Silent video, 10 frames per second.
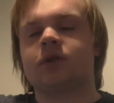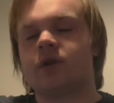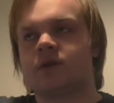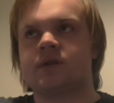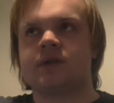
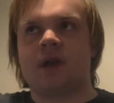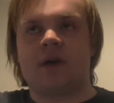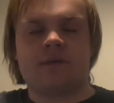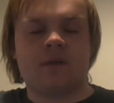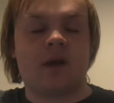good
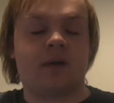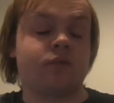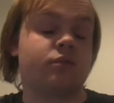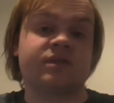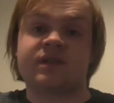stuff? Like, of
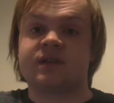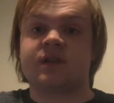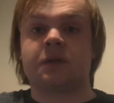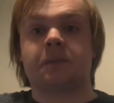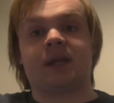course, there's
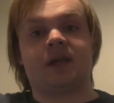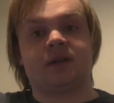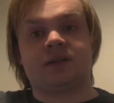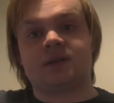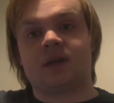going to be
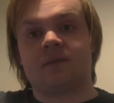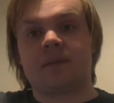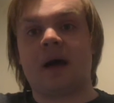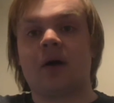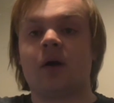good stuff
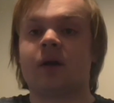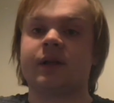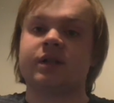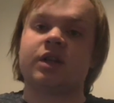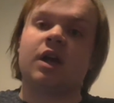about
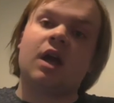college,